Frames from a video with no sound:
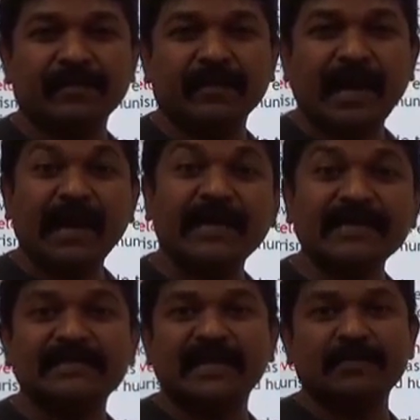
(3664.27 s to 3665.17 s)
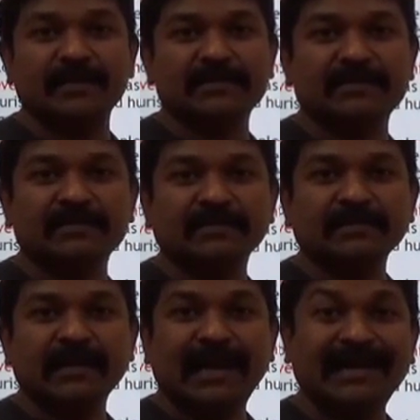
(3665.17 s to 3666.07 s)
against the animals,
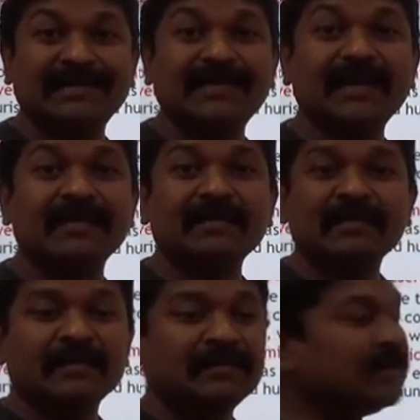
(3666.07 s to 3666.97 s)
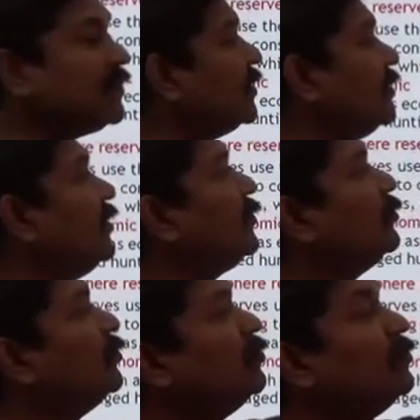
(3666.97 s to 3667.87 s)
and then they turn
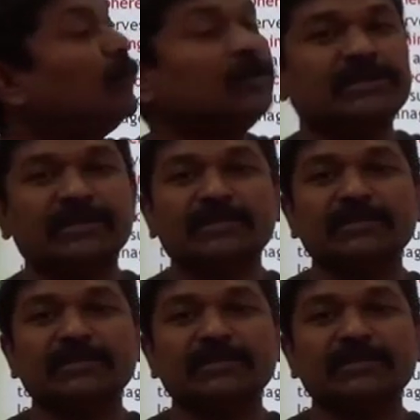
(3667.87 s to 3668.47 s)
into poachers